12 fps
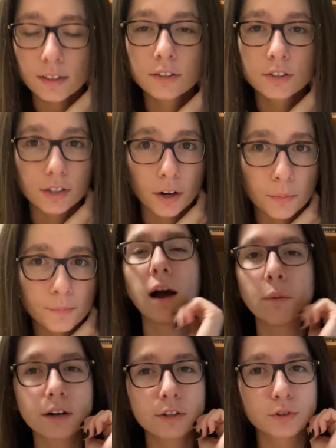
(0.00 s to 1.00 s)
So I
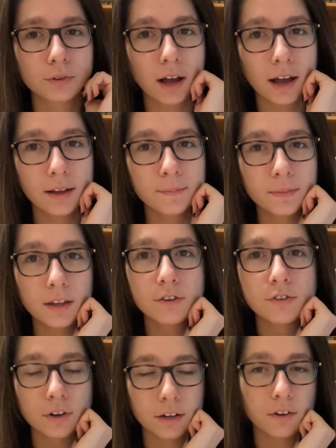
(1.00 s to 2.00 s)
wanna try
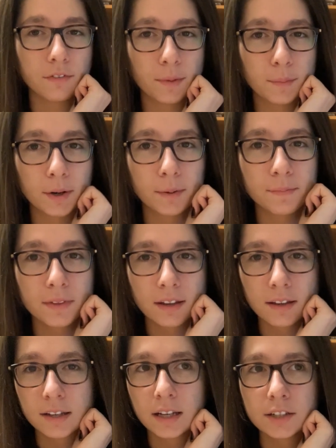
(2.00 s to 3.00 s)
during November
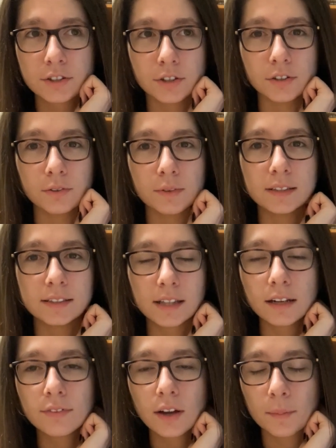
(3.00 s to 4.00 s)
to,
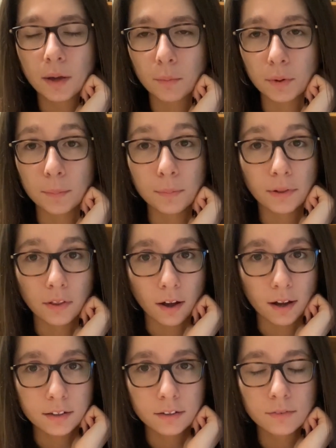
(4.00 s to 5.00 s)
instead of coming up with a
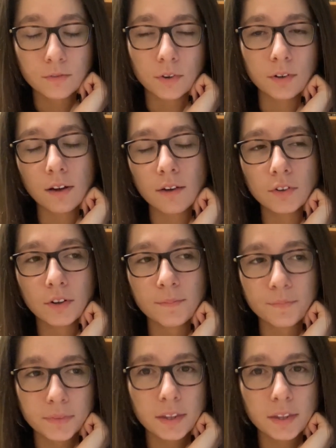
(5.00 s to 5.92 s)
plot for a novel,